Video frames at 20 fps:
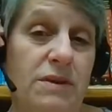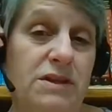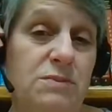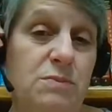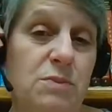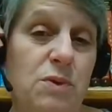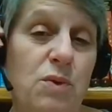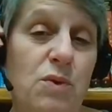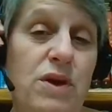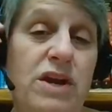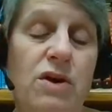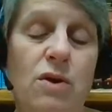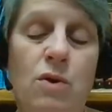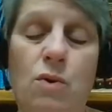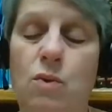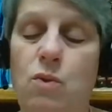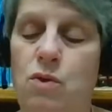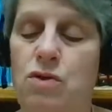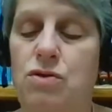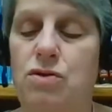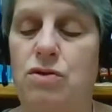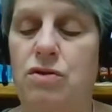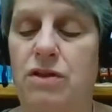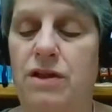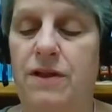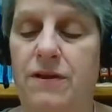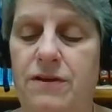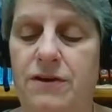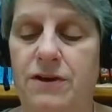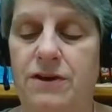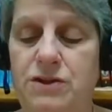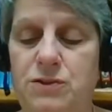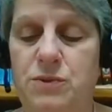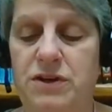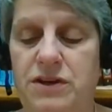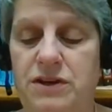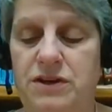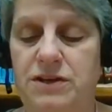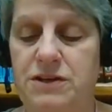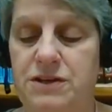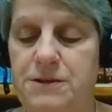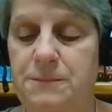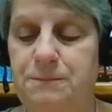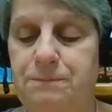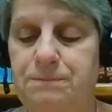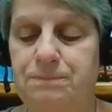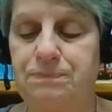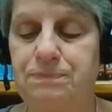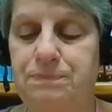It's merino wool is what it is.